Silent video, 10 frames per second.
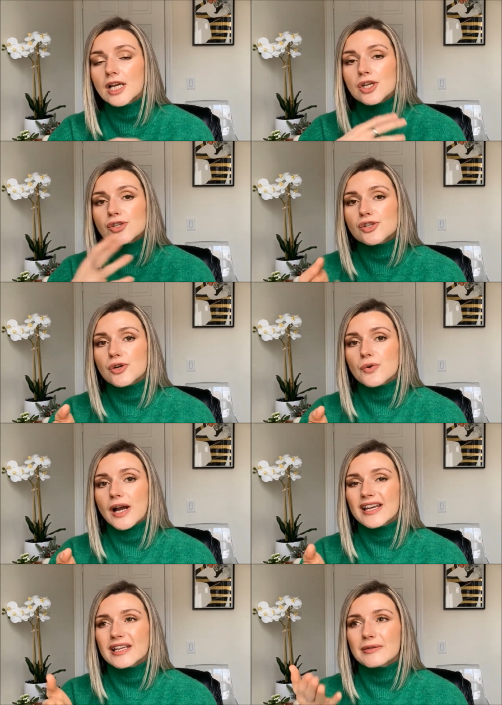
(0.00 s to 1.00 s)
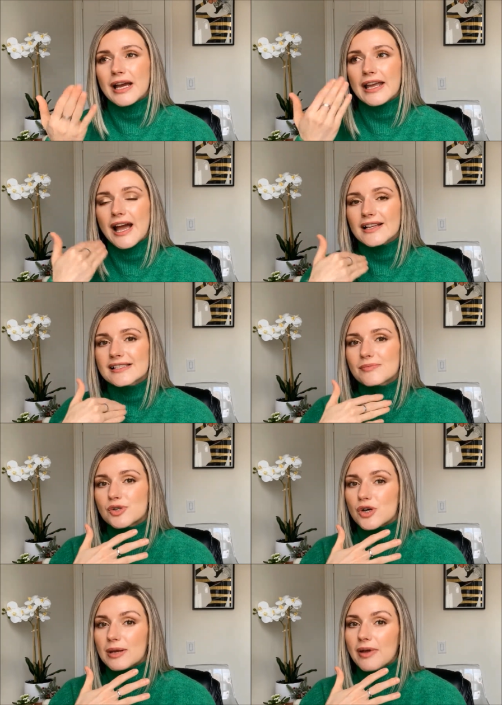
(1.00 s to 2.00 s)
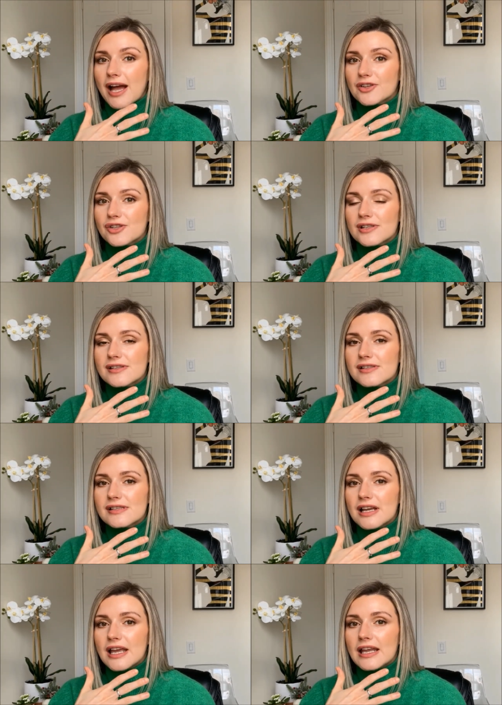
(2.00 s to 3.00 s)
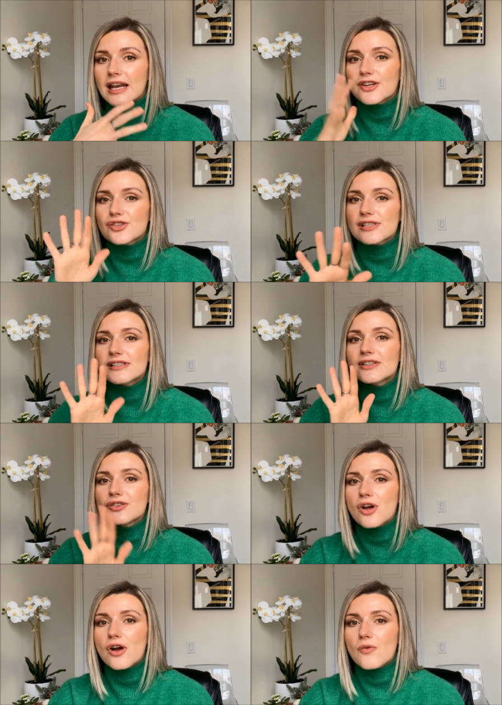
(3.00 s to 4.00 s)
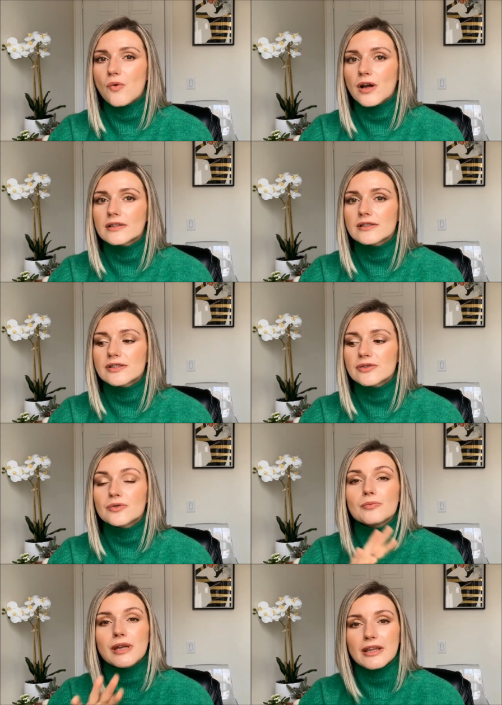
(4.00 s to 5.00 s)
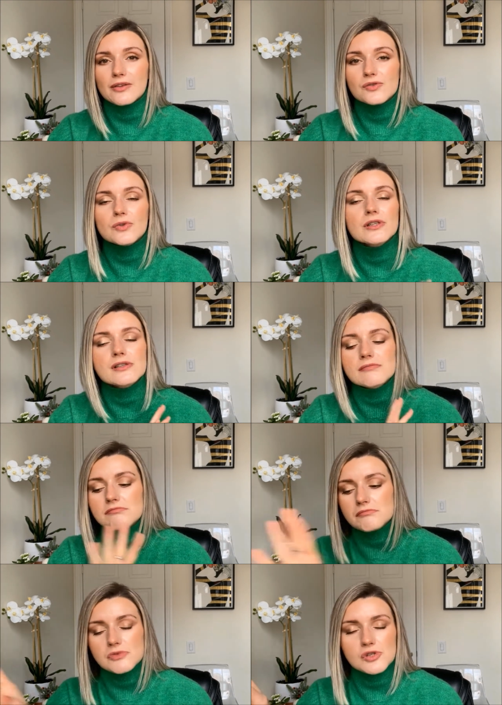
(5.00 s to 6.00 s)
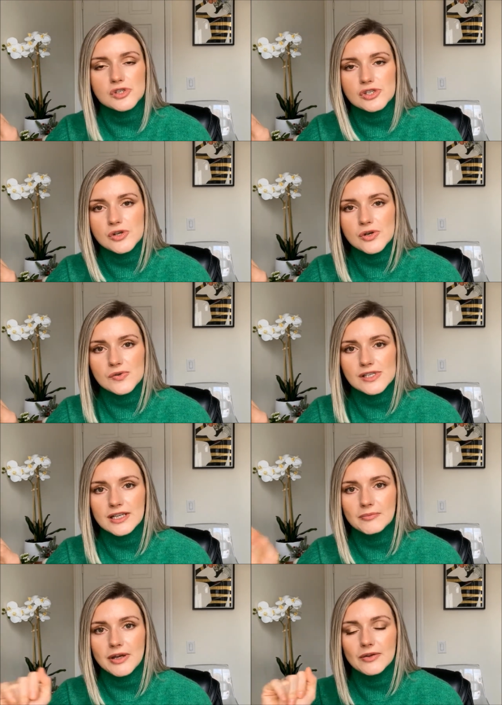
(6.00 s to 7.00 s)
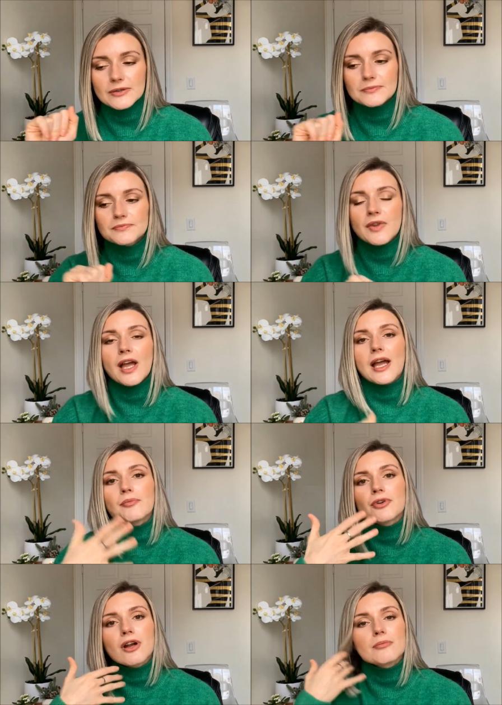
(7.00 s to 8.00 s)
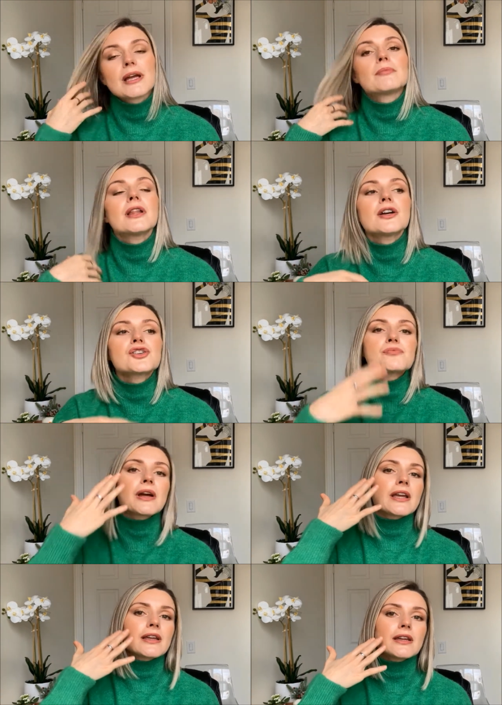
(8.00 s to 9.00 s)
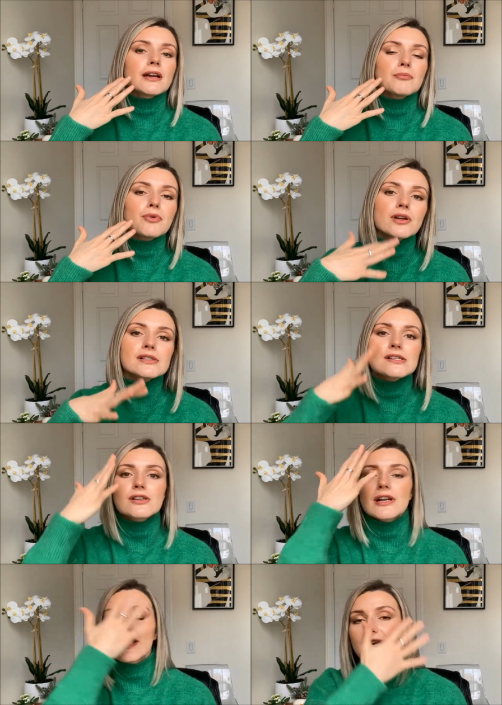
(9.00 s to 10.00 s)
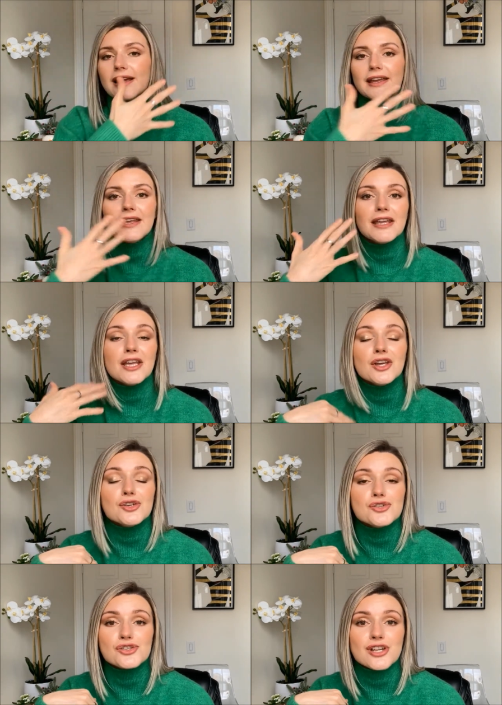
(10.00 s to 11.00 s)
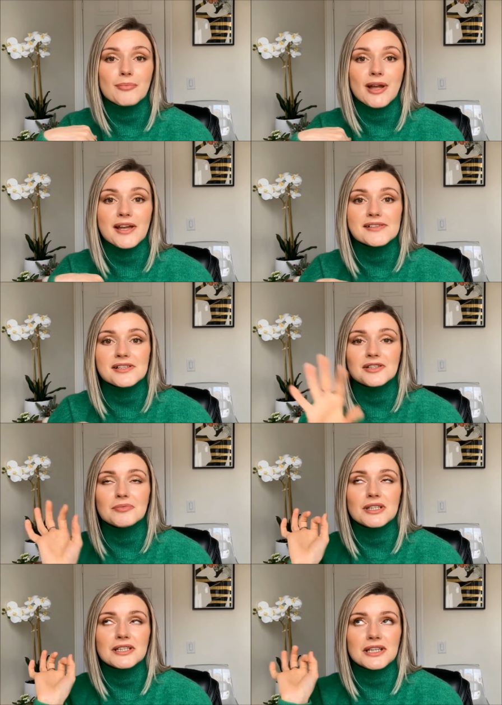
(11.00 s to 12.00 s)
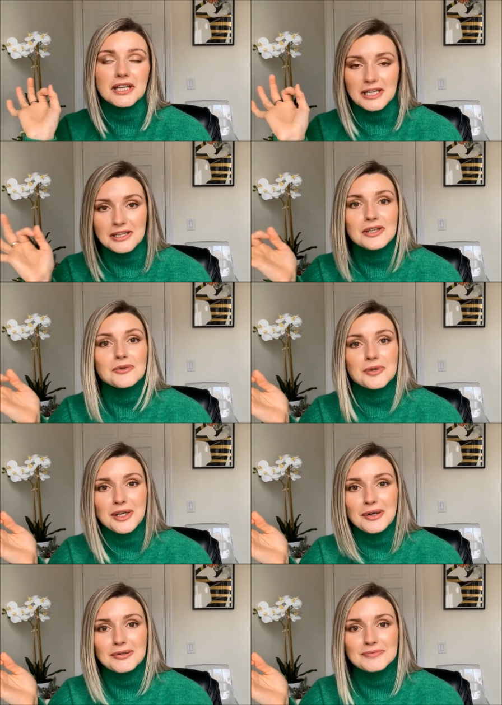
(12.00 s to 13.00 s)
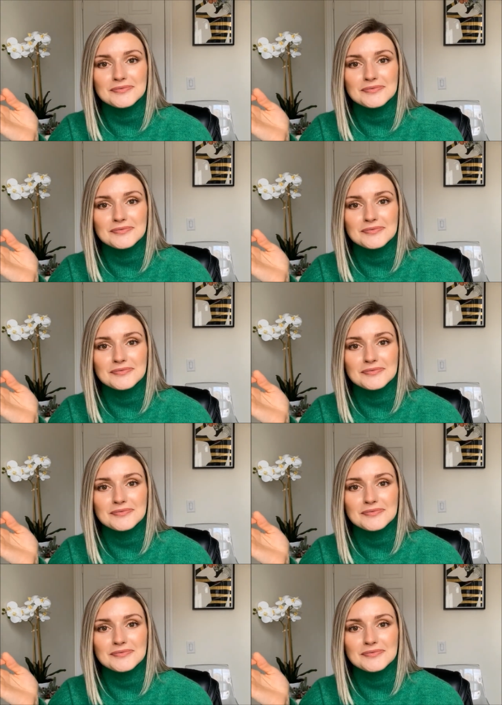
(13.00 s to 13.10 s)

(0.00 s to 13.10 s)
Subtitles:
So I had some dry patches and I just did not want to make those worse, so no setting powder. I put on my blush, my bronzer, and I zhuzhed up my eyes a little bit, and here we are.